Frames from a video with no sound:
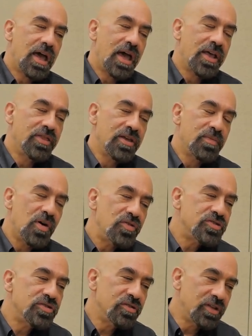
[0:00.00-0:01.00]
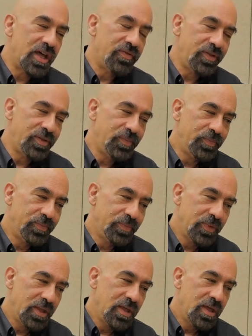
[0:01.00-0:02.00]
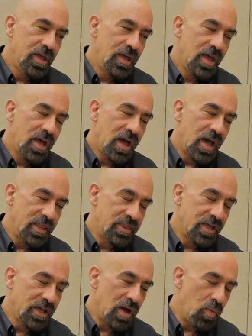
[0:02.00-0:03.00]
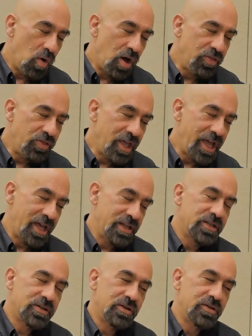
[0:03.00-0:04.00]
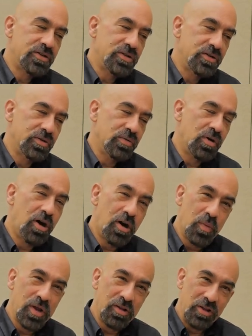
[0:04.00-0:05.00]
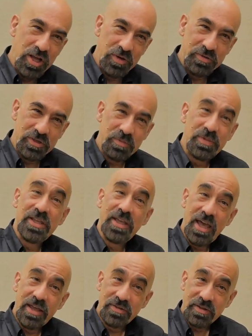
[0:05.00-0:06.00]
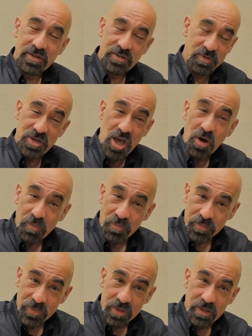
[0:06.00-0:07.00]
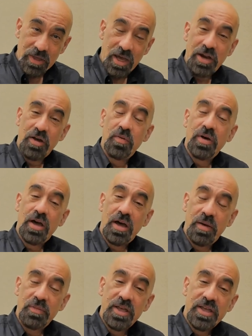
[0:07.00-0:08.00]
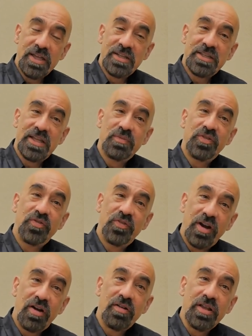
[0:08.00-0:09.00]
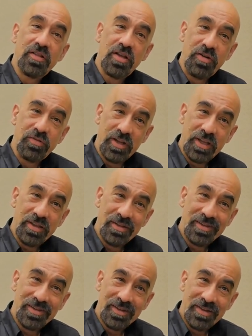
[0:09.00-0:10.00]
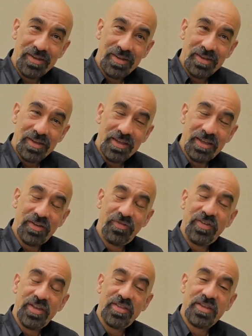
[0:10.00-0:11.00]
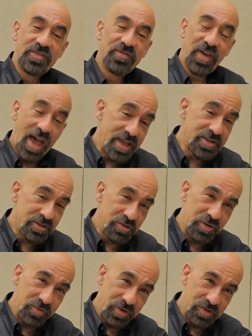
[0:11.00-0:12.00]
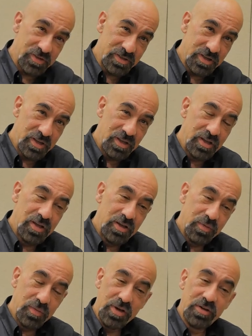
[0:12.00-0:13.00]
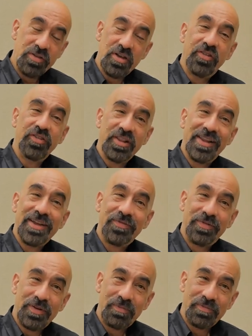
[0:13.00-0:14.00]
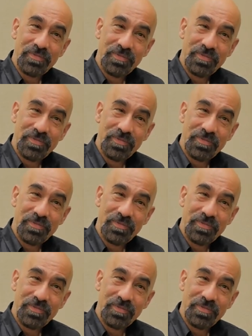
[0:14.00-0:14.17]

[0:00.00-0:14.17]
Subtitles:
at the emotional level, I think I want the answer to are we alone to be yes, to be no. I don't. It seems very lonely if in this vast universe we are the only life form.